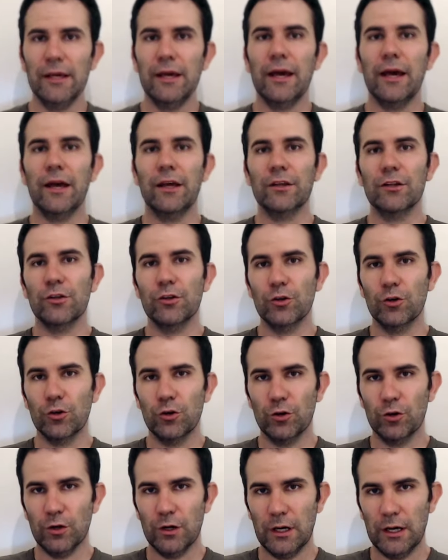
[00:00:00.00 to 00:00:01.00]
and
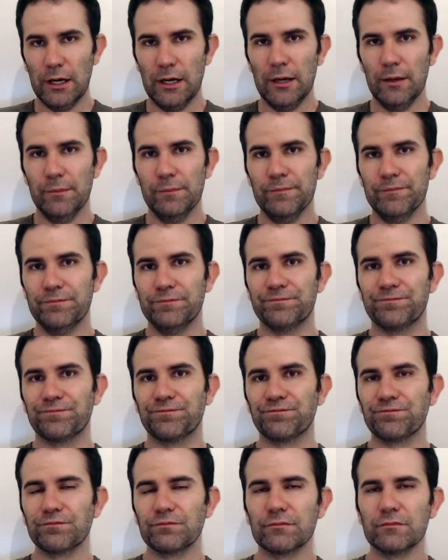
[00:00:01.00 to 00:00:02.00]
your um,
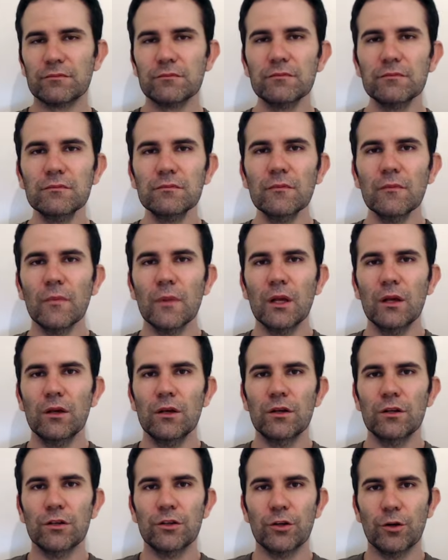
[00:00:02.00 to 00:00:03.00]

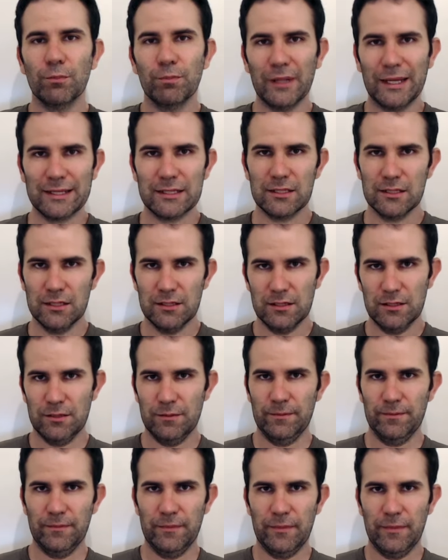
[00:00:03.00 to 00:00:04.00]
your blood
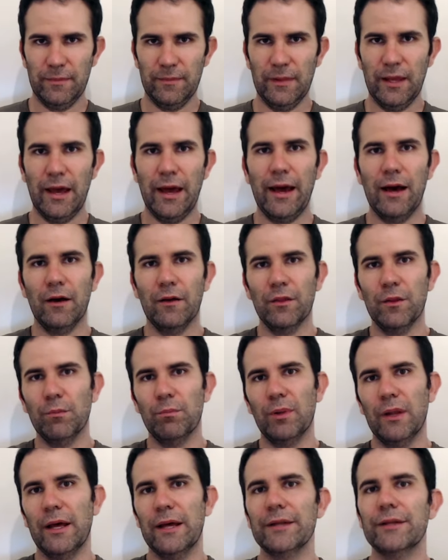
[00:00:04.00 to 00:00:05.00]
system, how the
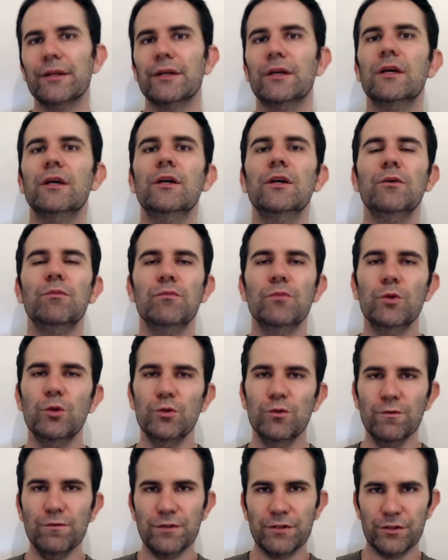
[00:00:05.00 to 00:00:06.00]
blood
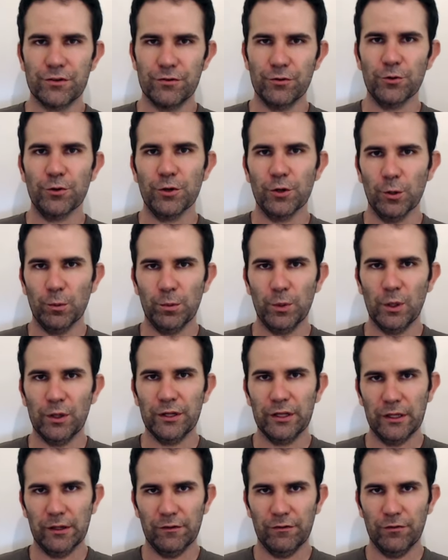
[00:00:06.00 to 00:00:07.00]
moves through your
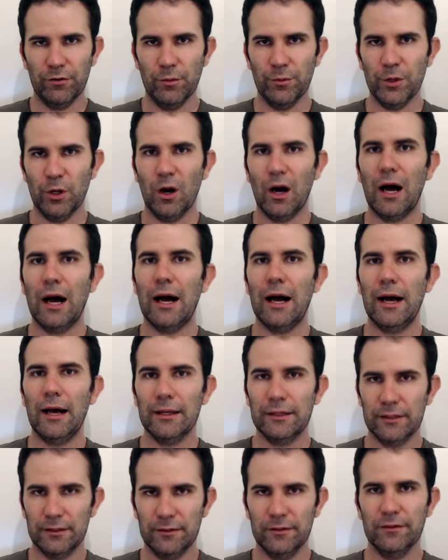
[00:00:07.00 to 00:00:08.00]
body from your
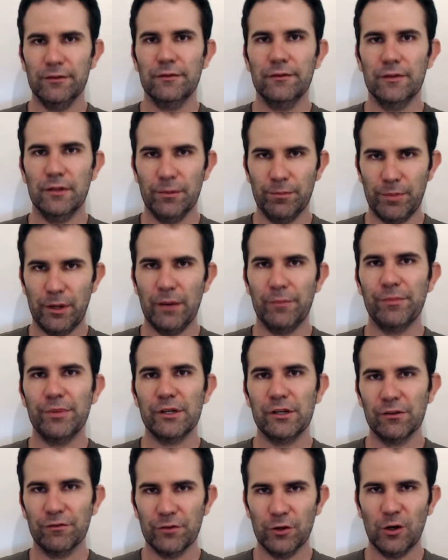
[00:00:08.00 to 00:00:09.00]
heart, the
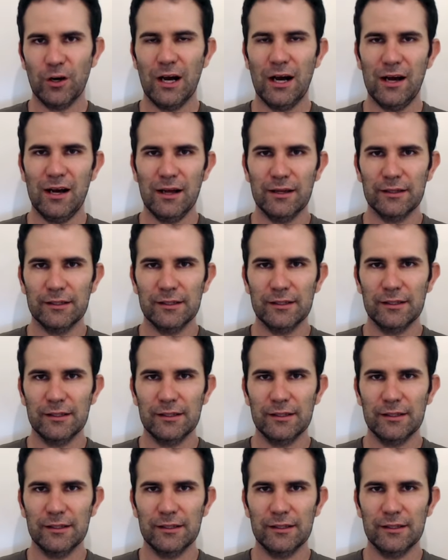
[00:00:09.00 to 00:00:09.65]
pumping of your heart.